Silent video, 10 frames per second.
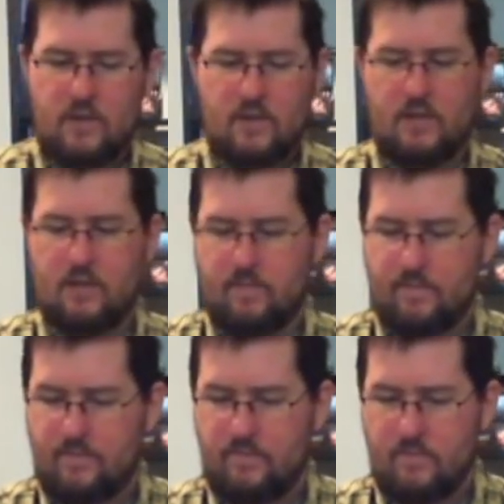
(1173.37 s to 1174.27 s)
No
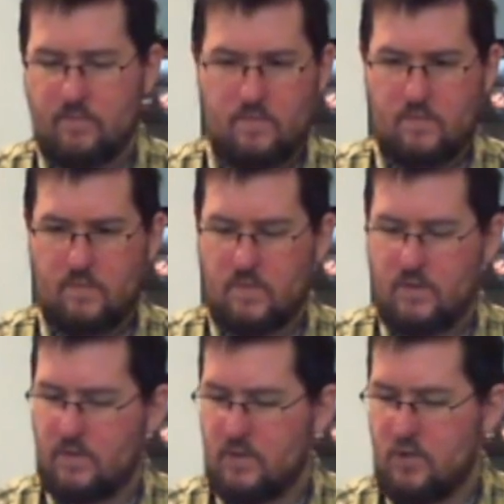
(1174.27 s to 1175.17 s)

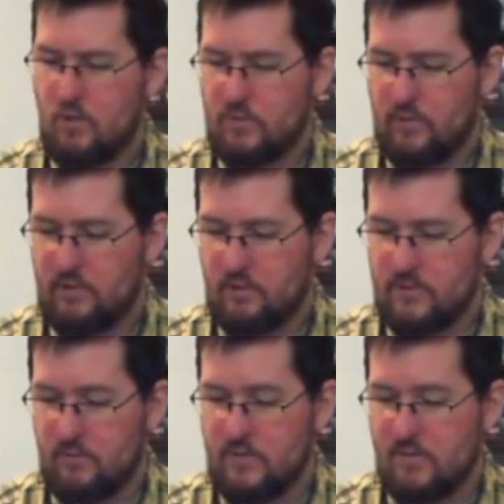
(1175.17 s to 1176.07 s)
one's really close
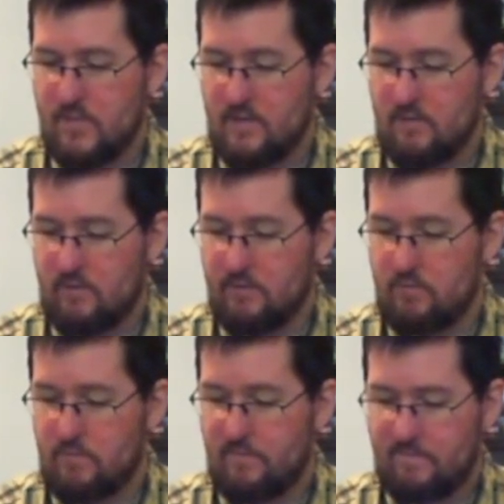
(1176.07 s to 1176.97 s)
to losing money, although
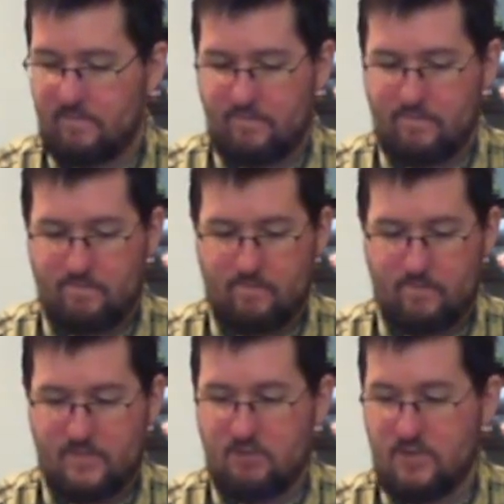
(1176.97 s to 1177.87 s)

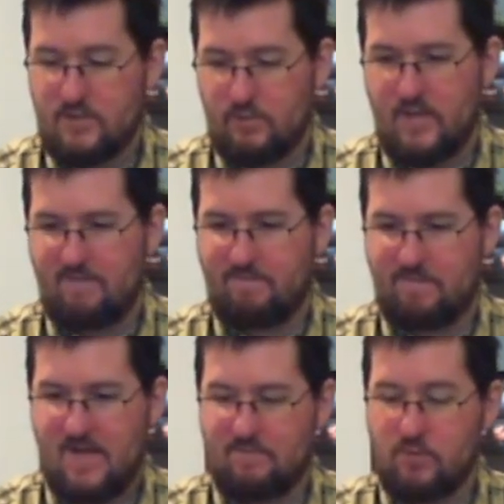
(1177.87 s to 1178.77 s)
Deirdre does only have
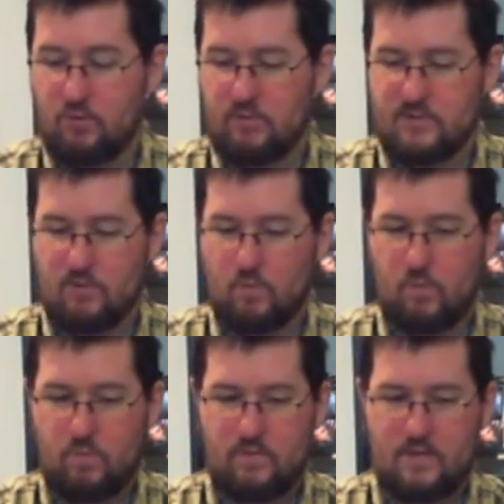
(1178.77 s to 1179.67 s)
5 gold, so
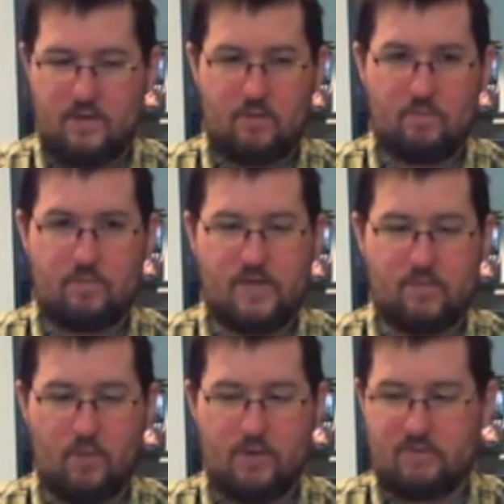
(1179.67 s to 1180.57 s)
a couple
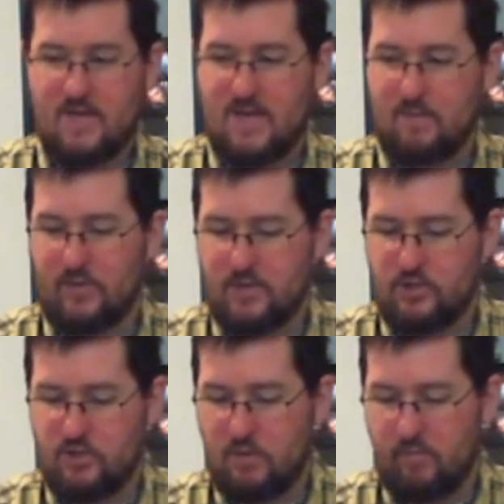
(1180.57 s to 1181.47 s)
rounds of gambling and
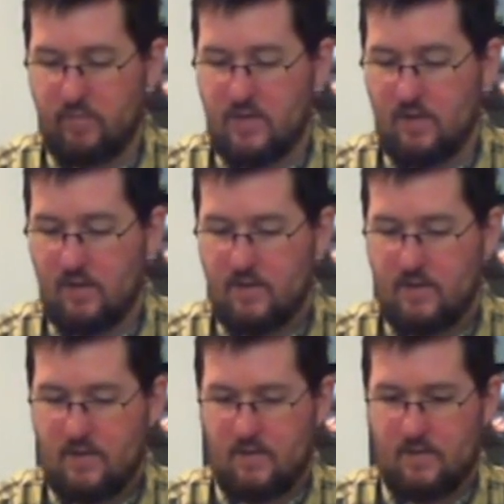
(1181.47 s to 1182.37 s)
she'd probably be
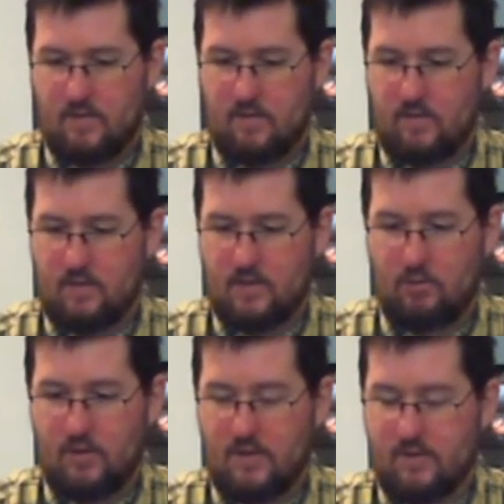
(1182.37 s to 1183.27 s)
out
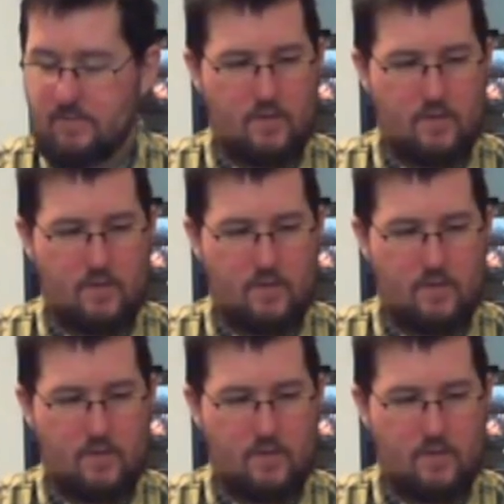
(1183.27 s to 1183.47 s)
of luck.